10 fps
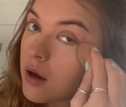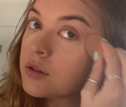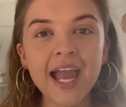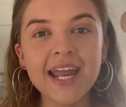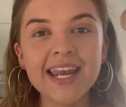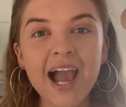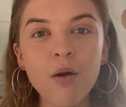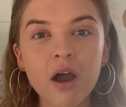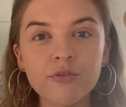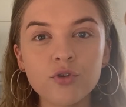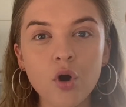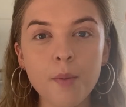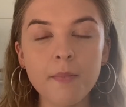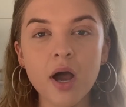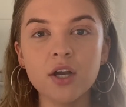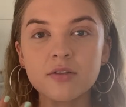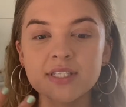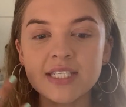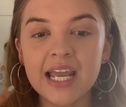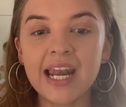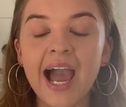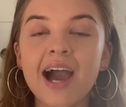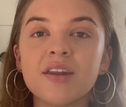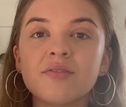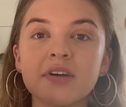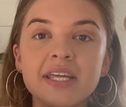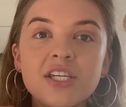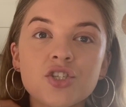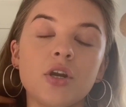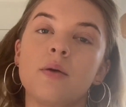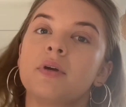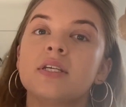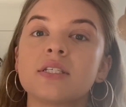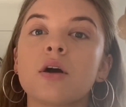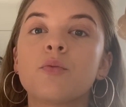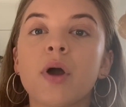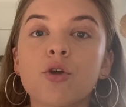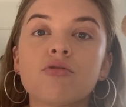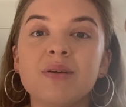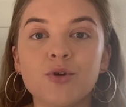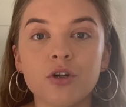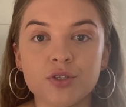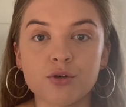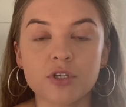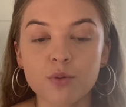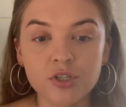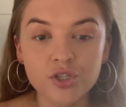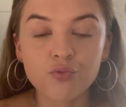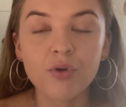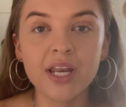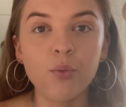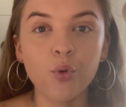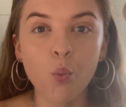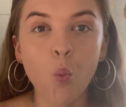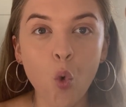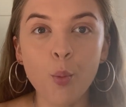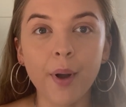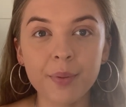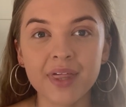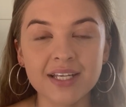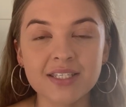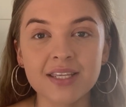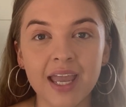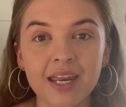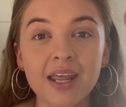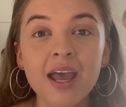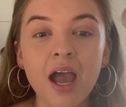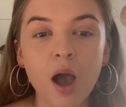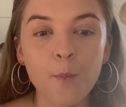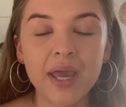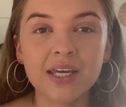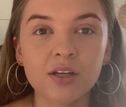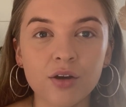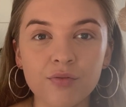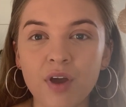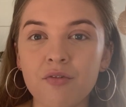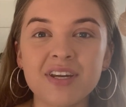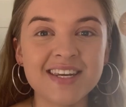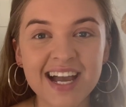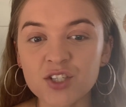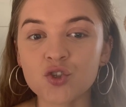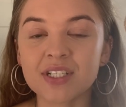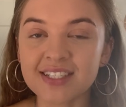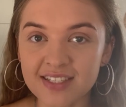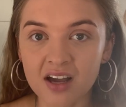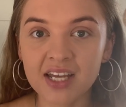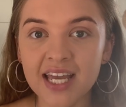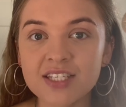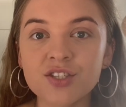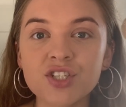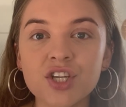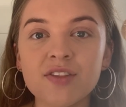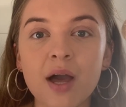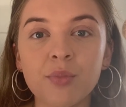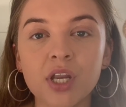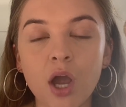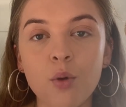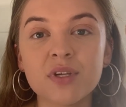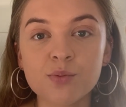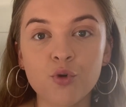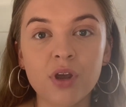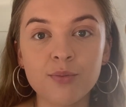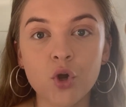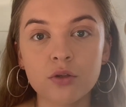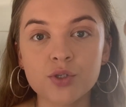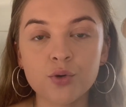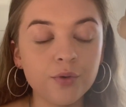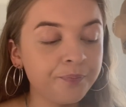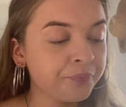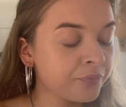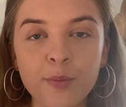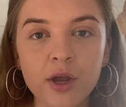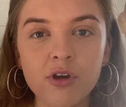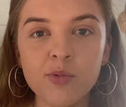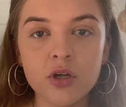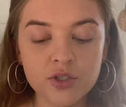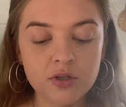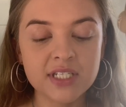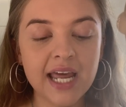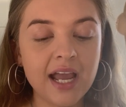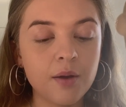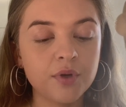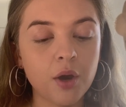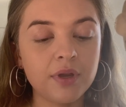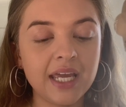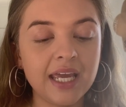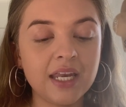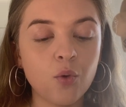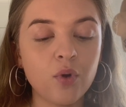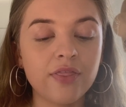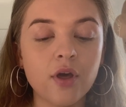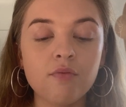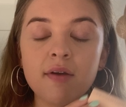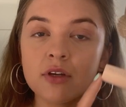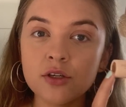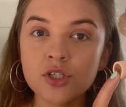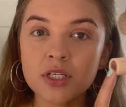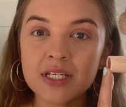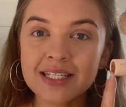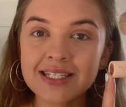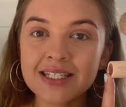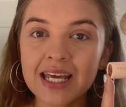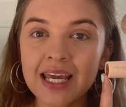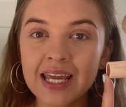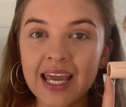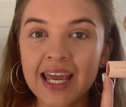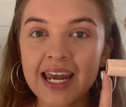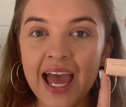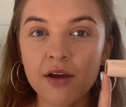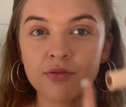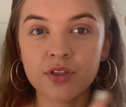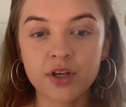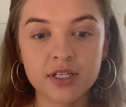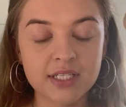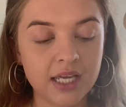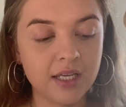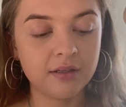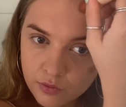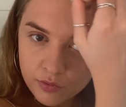Okay, now I've got my concealer and foundation on, I'm going to start with my cream contour. So I just really want to warm up that skin and make it look very naturally sun-kissed. And to do that, I'm going to go in with some cream contour. For my cream contour today, I'm going in with the Revolution stick in F13.